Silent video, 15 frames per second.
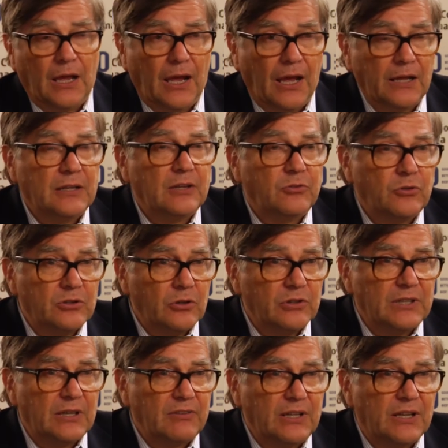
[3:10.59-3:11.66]
And if you
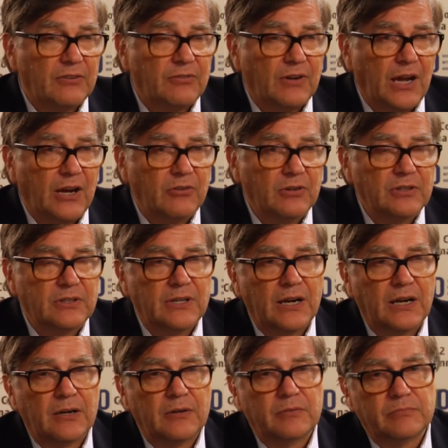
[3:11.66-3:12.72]
don't have enough iron, there
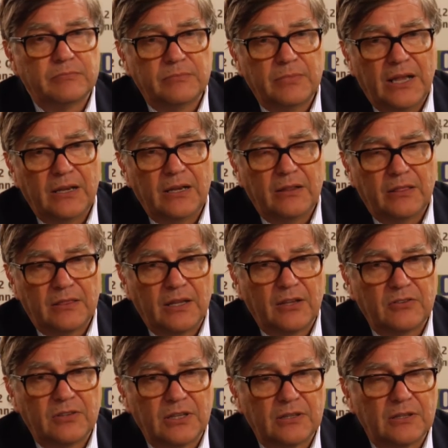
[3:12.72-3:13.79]
are many
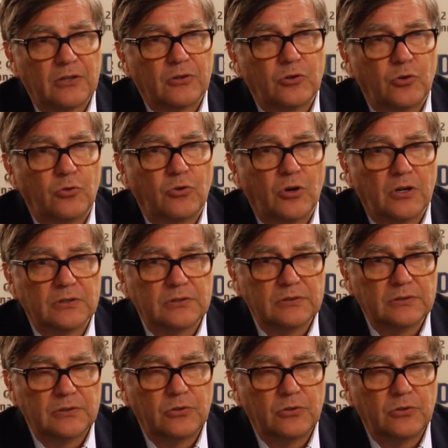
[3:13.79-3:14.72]
things that can go wrong.